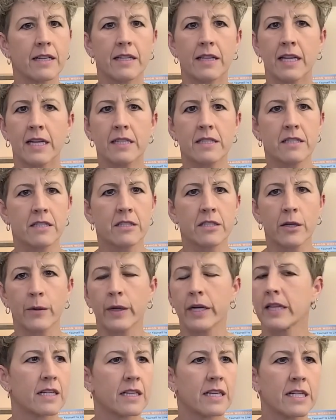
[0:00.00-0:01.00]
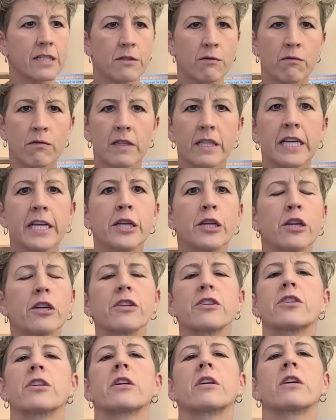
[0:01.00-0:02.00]
let's do it. Let's really
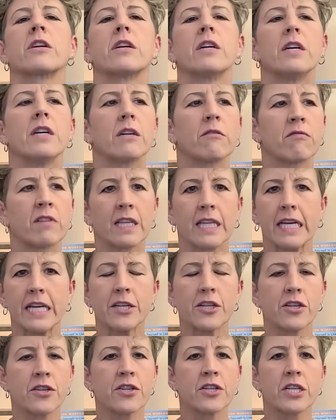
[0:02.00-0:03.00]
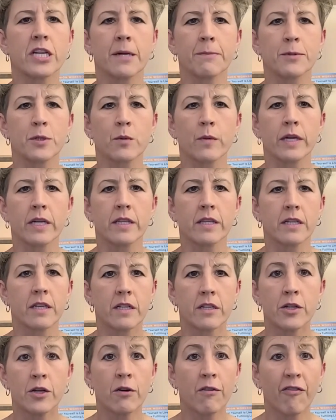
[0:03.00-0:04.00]
nurture relationships with
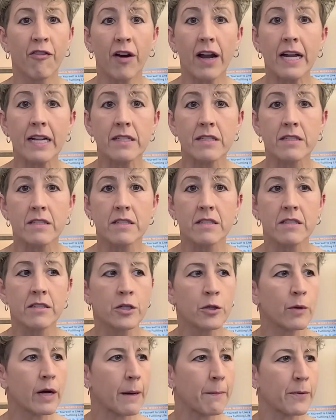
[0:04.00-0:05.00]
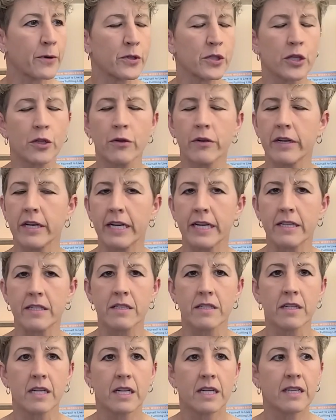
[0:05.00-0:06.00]
new friends, new
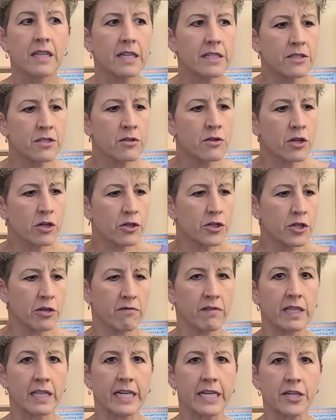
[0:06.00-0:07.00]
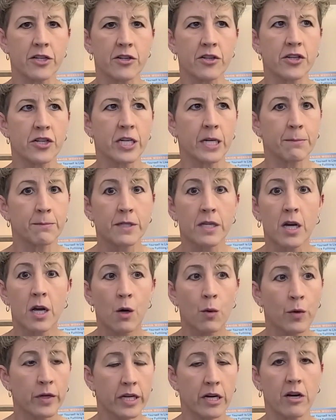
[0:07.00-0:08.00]
opportunities. Let's nurture relationships
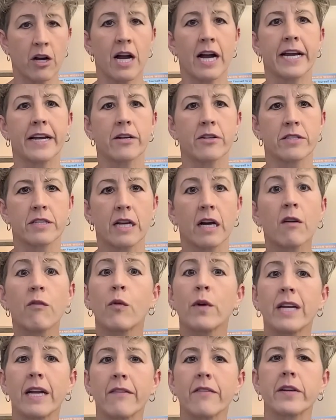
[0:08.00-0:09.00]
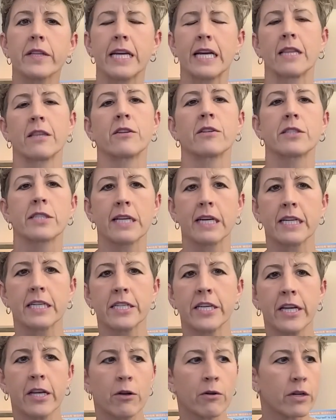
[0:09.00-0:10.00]
with our higher self, whatever that looks like
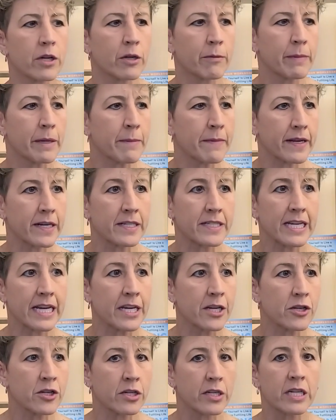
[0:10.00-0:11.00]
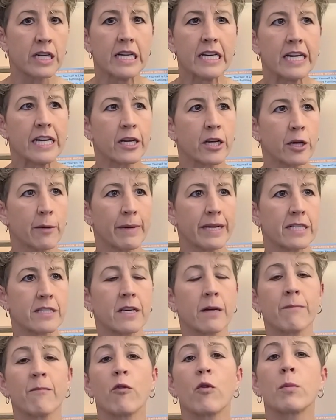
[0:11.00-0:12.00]
to you. It could be meditation. It could be
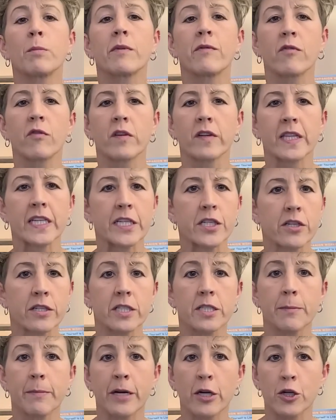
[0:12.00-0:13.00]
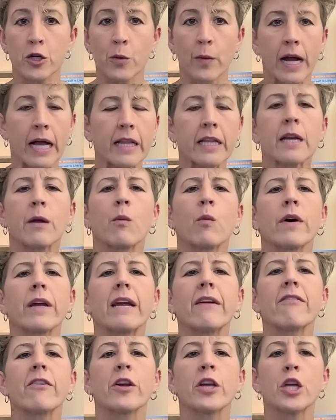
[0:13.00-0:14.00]
some form of religion, spirituality,
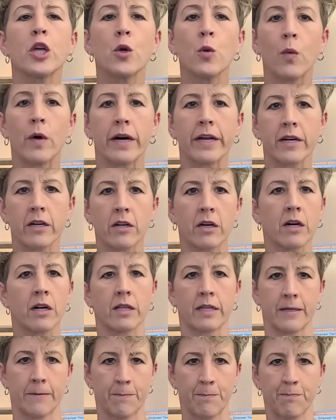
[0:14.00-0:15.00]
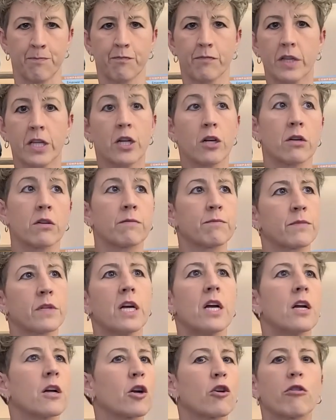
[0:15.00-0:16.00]
whatever you want to call it. Your
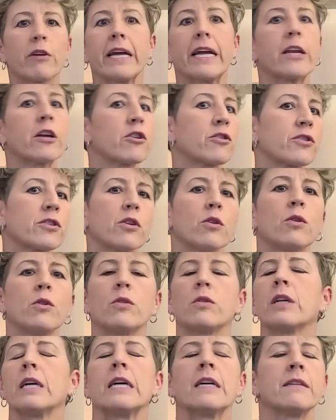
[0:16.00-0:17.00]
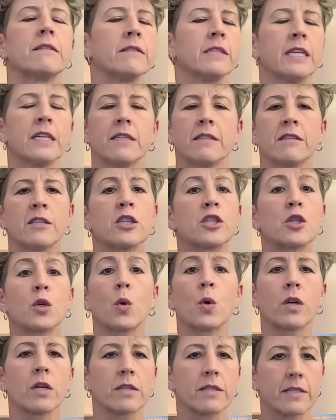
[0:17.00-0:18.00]
creator, soul, the
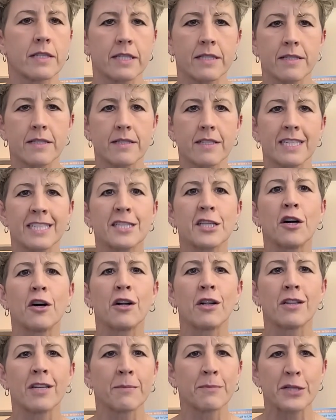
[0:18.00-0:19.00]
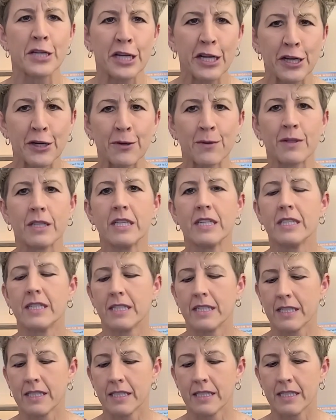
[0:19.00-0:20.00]
source, it's all up to you.
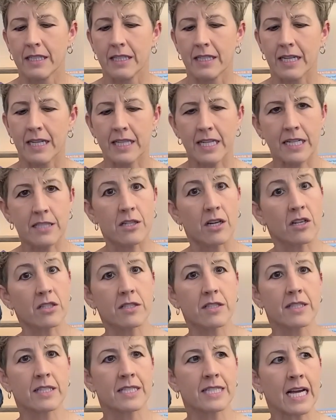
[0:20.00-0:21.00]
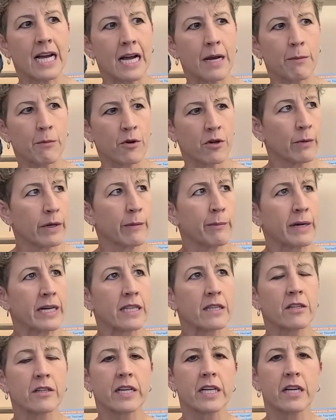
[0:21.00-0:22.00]
And that's also the time where we might
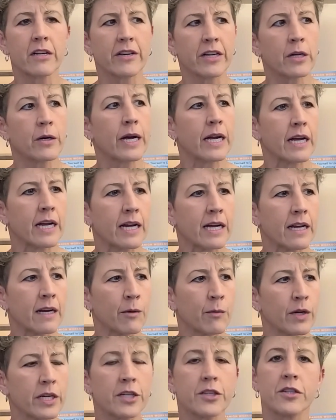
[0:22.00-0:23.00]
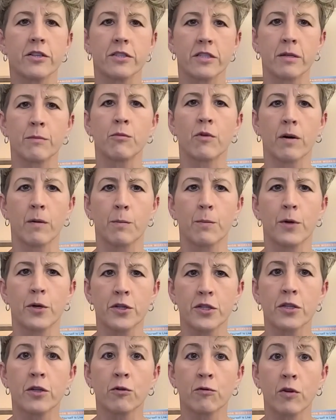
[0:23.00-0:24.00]
look and go, I want to do some more
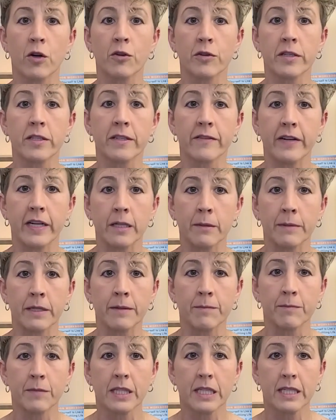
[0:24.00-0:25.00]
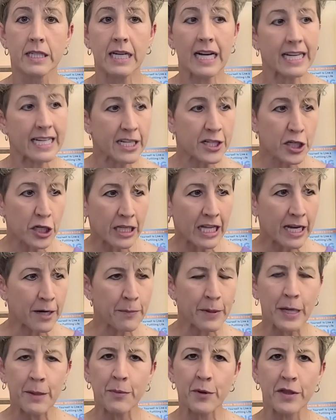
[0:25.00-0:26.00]
personal growth and development. I catch a lot of
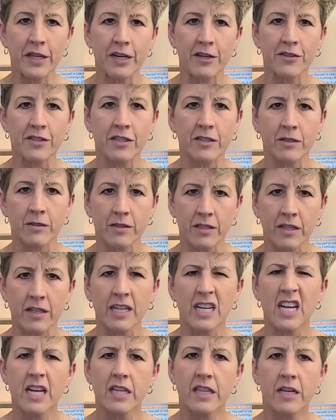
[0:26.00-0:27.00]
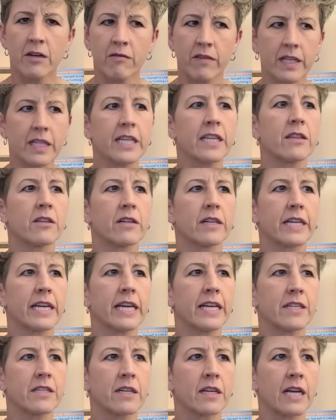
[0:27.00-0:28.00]
people there too. They're really
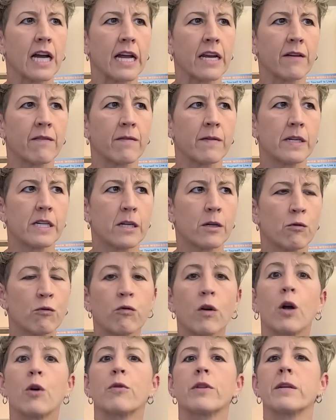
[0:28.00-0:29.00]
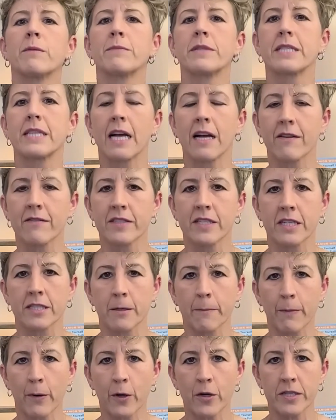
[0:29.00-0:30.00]
looking to kind of grow themselves as a
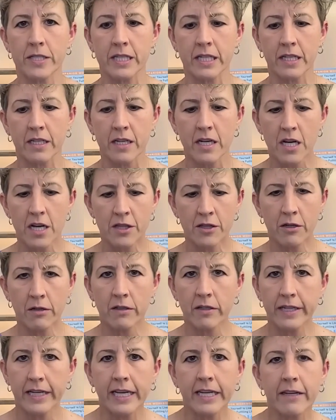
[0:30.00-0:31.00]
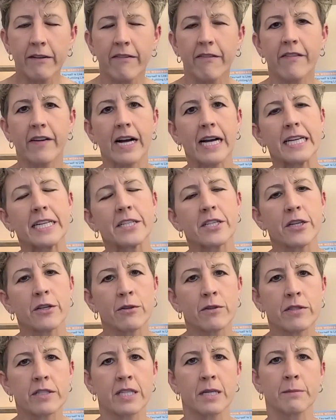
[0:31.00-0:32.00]
person. They're looking to fine
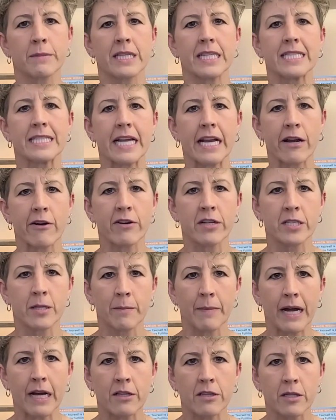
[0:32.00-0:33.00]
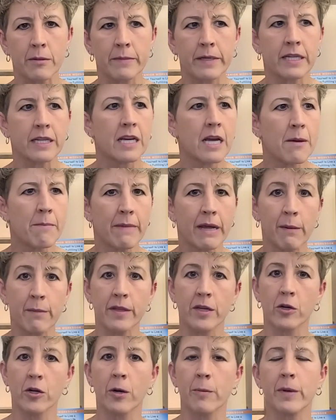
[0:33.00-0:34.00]
tune some of these areas about them and maybe
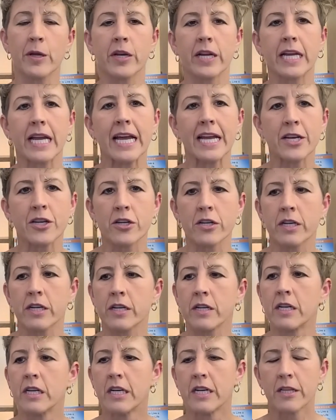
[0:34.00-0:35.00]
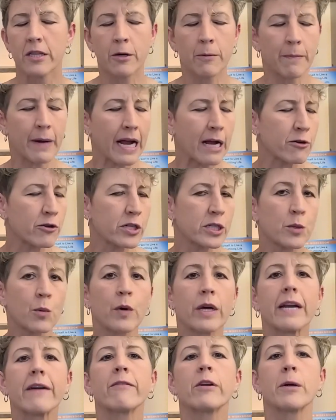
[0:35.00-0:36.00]
their communication, their boundaries,
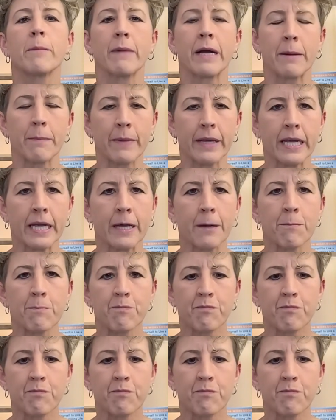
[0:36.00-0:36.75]
whatever it might be,